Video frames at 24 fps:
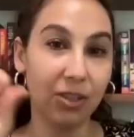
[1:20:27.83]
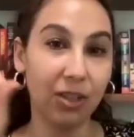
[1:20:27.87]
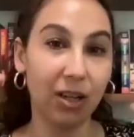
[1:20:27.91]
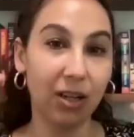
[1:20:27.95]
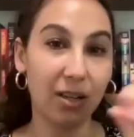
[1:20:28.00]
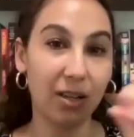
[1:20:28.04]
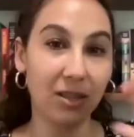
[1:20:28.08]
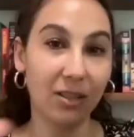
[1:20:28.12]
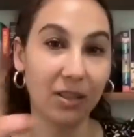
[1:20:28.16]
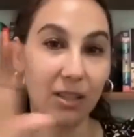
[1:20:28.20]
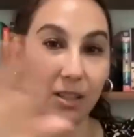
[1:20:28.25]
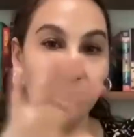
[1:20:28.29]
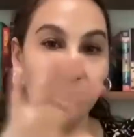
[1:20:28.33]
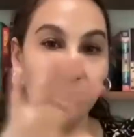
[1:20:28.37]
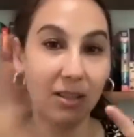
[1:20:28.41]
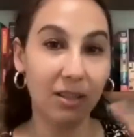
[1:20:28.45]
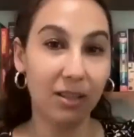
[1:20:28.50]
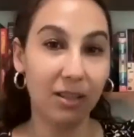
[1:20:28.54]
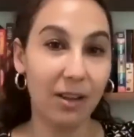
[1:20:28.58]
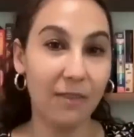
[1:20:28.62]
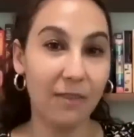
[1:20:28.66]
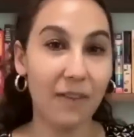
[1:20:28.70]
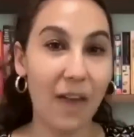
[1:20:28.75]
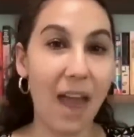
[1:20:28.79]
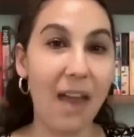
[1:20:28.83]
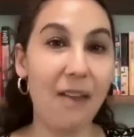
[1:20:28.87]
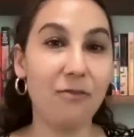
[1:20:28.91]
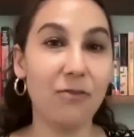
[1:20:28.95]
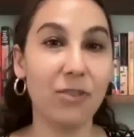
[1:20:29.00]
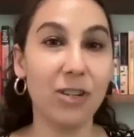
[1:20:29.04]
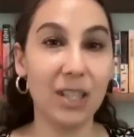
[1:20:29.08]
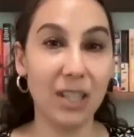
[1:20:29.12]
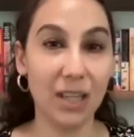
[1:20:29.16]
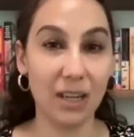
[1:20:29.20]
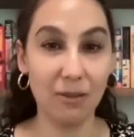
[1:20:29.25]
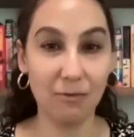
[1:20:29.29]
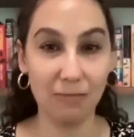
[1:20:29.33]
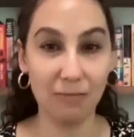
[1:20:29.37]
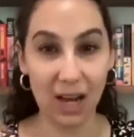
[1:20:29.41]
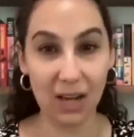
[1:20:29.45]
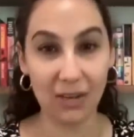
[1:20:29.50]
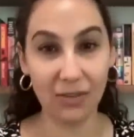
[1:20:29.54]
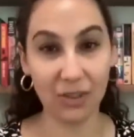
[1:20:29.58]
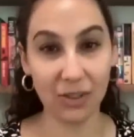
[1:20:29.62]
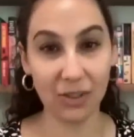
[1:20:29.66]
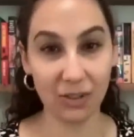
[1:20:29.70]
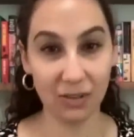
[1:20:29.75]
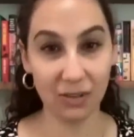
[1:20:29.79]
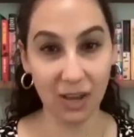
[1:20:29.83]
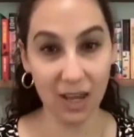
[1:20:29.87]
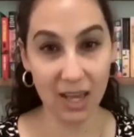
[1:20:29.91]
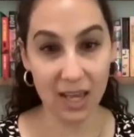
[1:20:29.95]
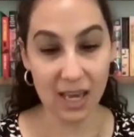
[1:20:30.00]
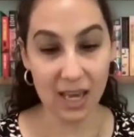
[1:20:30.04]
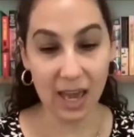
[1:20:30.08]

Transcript: shutter, shutter, of everything around you.